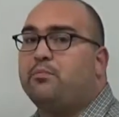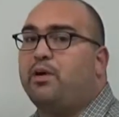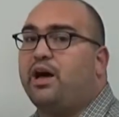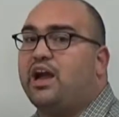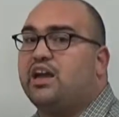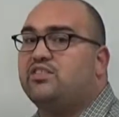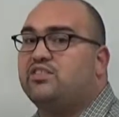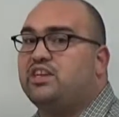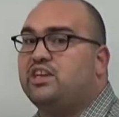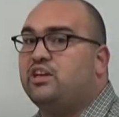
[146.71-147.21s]

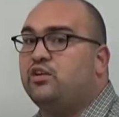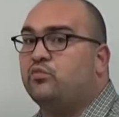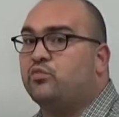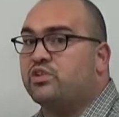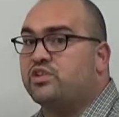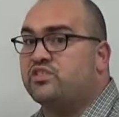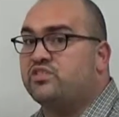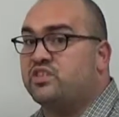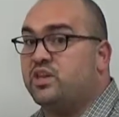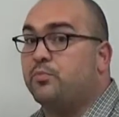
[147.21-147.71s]
by the
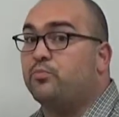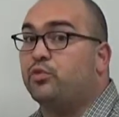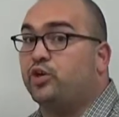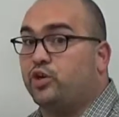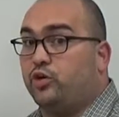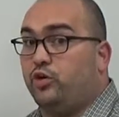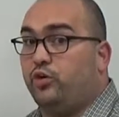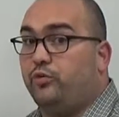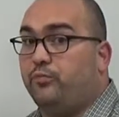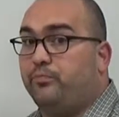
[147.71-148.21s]

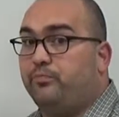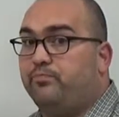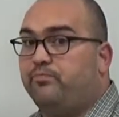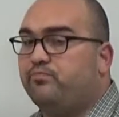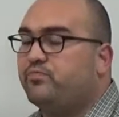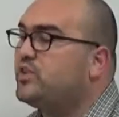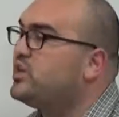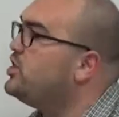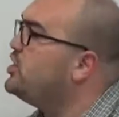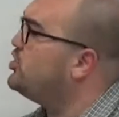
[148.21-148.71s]
reciprocal.
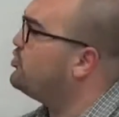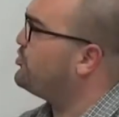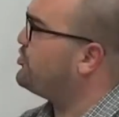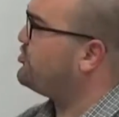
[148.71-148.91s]
The